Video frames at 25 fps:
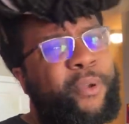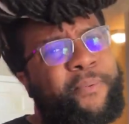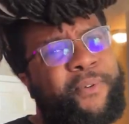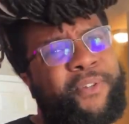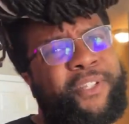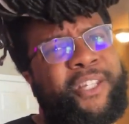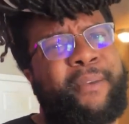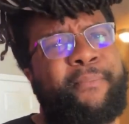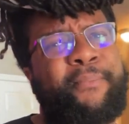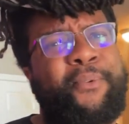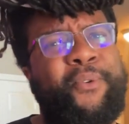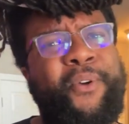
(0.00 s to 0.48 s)

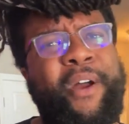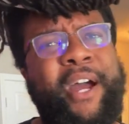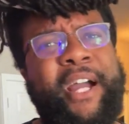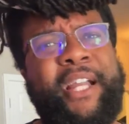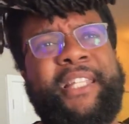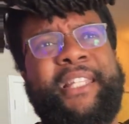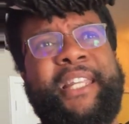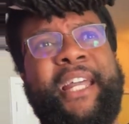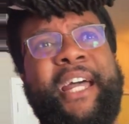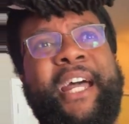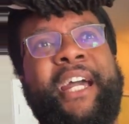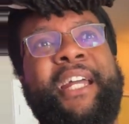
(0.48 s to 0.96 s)
3%
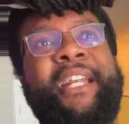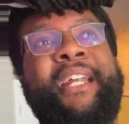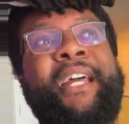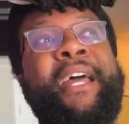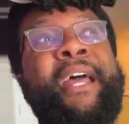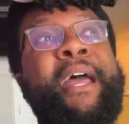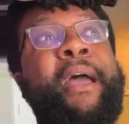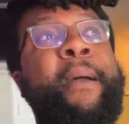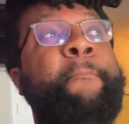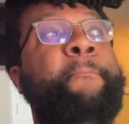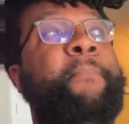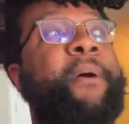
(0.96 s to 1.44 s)
peroxide,
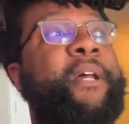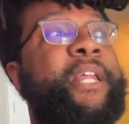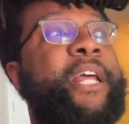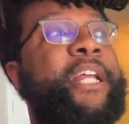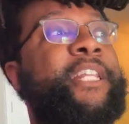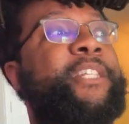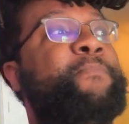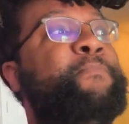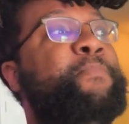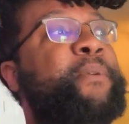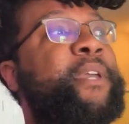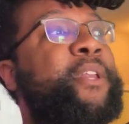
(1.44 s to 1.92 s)
but
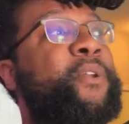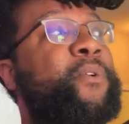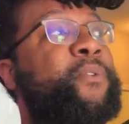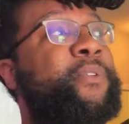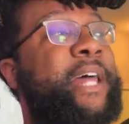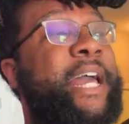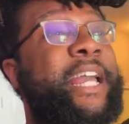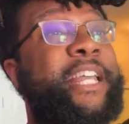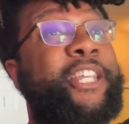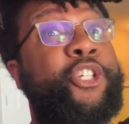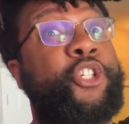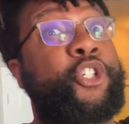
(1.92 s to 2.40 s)
that's been
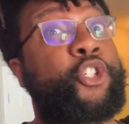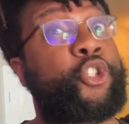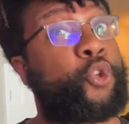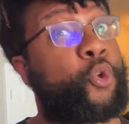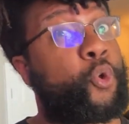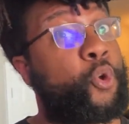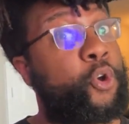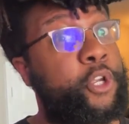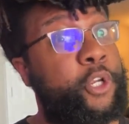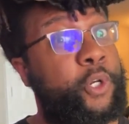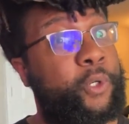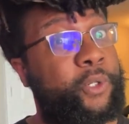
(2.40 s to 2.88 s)
on like
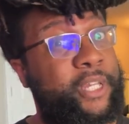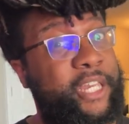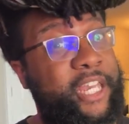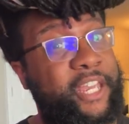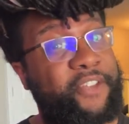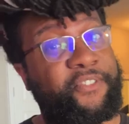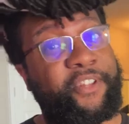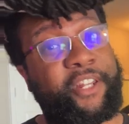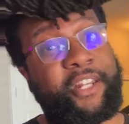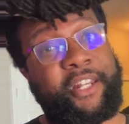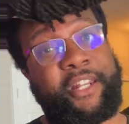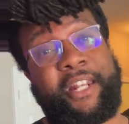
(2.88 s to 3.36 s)
soil
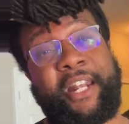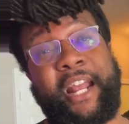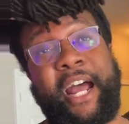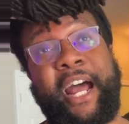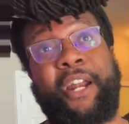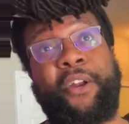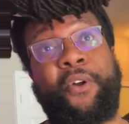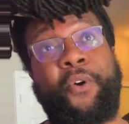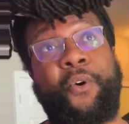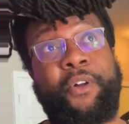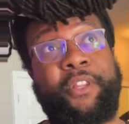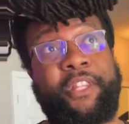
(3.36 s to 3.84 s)
even, and
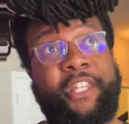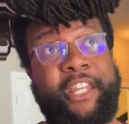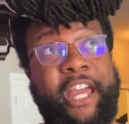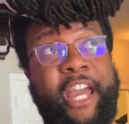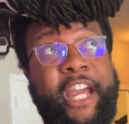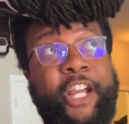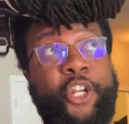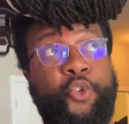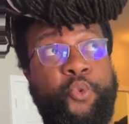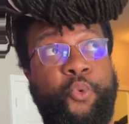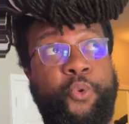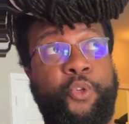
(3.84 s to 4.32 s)
not on the
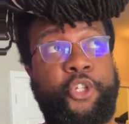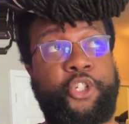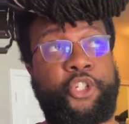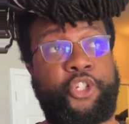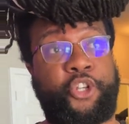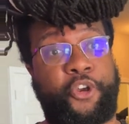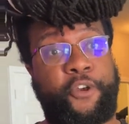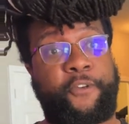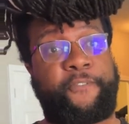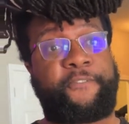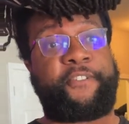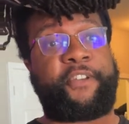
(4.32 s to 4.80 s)
actual
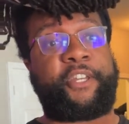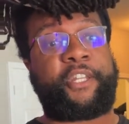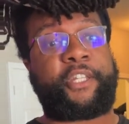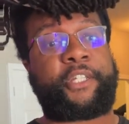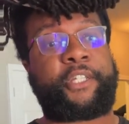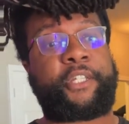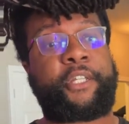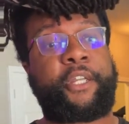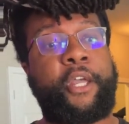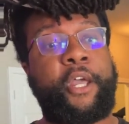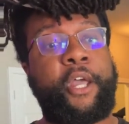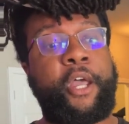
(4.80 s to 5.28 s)

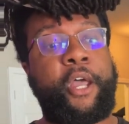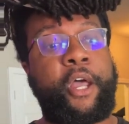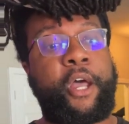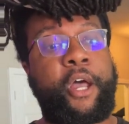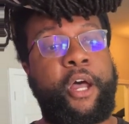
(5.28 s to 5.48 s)
surface